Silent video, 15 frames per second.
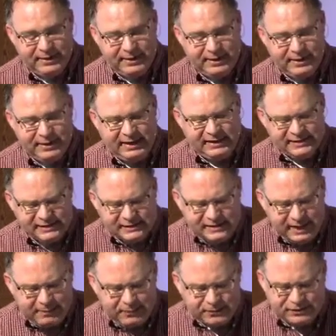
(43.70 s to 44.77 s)
And his
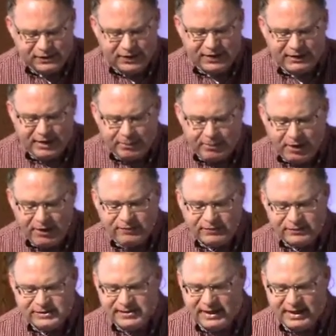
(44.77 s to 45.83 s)
disciples saw it, they
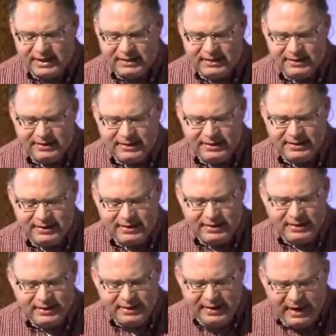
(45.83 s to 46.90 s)
marveled, saying,
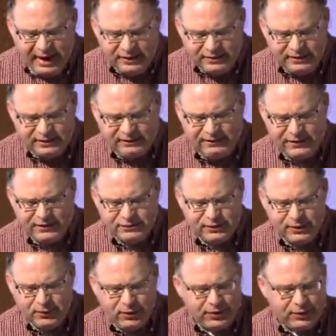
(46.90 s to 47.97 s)
"How did the fig tree
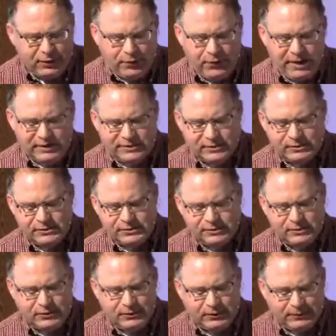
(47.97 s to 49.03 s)
wither away so
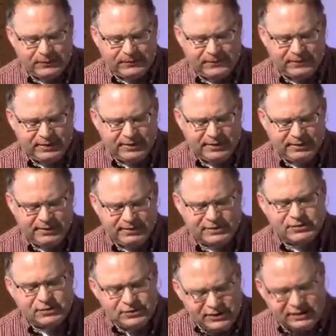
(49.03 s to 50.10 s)
soon?"
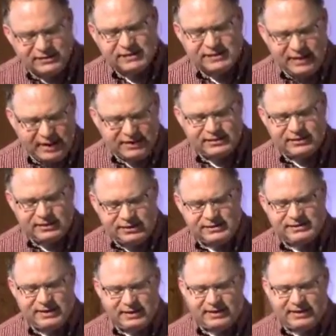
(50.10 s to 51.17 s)
So Jesus answered and
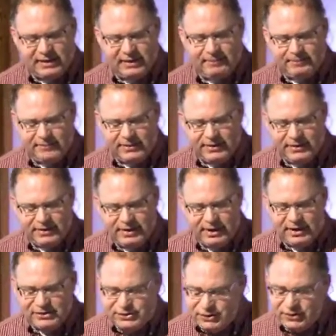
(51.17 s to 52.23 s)
said to them,
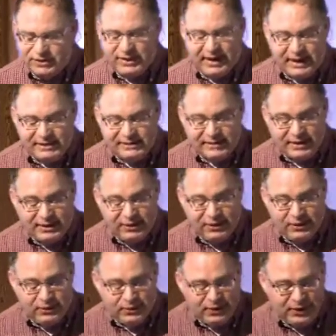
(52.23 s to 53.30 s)
"Assuredly, I say to
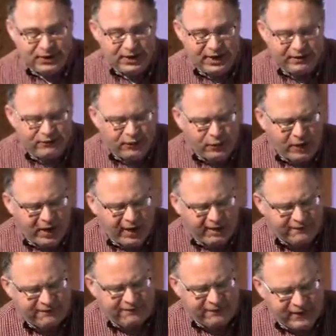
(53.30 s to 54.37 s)
you, if you
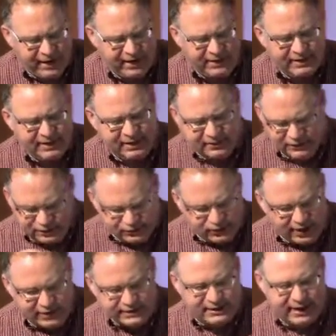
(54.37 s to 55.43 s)
have faith and do
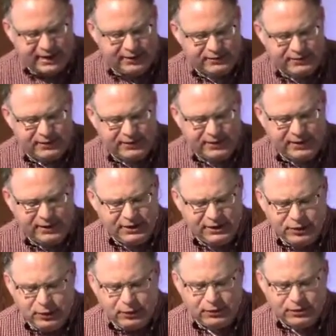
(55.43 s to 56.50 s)
not doubt,
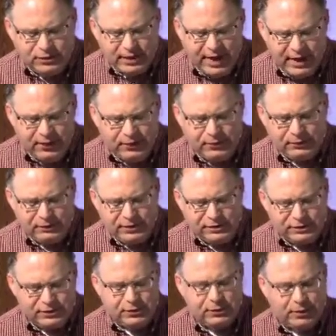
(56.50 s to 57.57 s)
you will not only
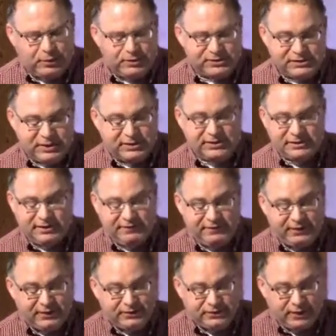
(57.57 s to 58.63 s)
do what was done to the
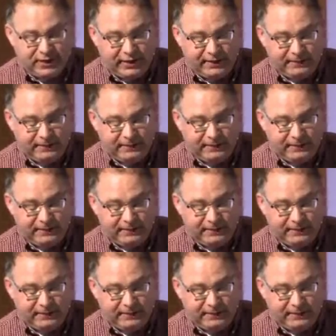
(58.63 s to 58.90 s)
fig tree,